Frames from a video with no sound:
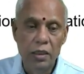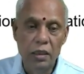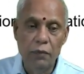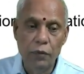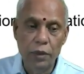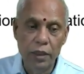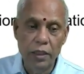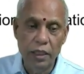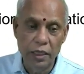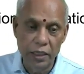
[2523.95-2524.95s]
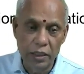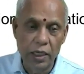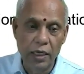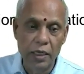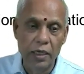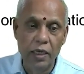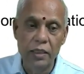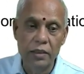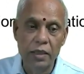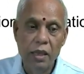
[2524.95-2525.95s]
Therefore, here the reasoning
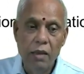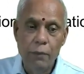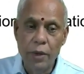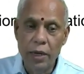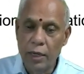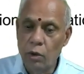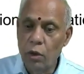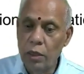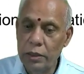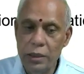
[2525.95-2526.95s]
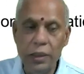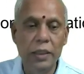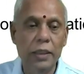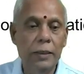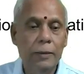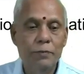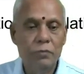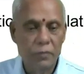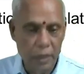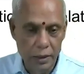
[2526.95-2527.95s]
is by analogy.
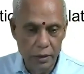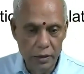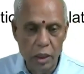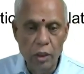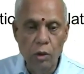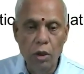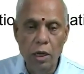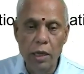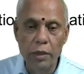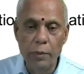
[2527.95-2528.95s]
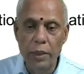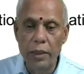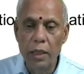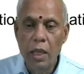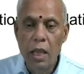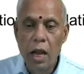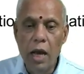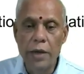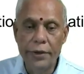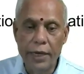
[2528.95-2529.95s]
Then circular argument
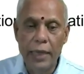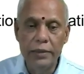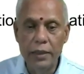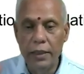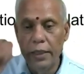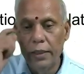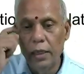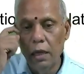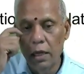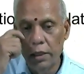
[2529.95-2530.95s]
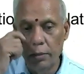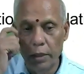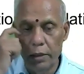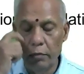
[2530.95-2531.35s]
or transcendental argument.